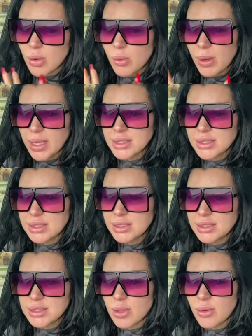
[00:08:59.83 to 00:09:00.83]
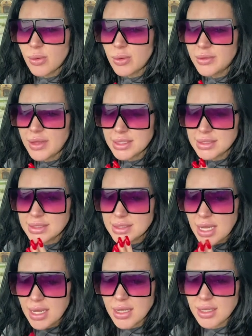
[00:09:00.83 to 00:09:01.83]
Why does he need to hold that
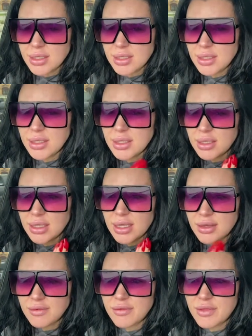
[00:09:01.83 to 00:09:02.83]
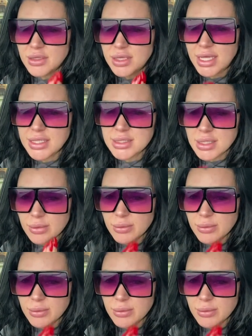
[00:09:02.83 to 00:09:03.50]
sign if the lights are